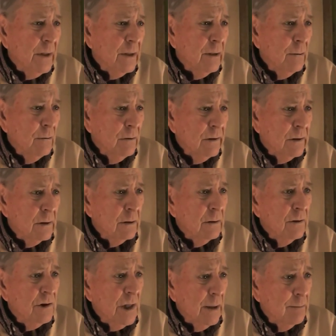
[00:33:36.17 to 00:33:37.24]
There was a
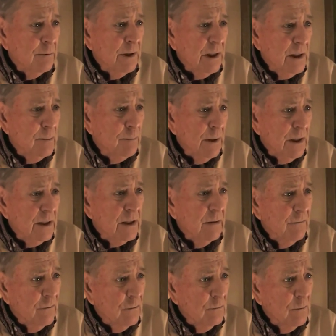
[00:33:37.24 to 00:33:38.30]
Japanese base
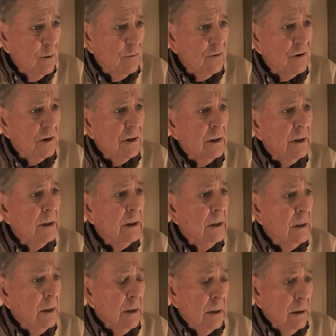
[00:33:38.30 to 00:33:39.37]
at Formosa, and
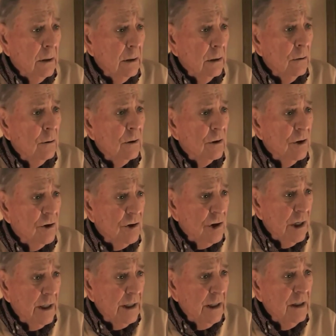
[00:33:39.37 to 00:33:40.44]
along the
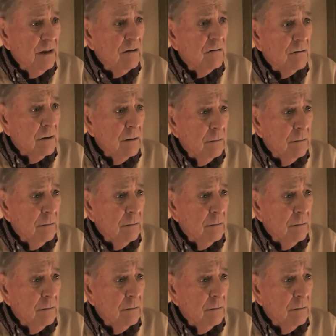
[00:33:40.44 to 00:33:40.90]
Chinese...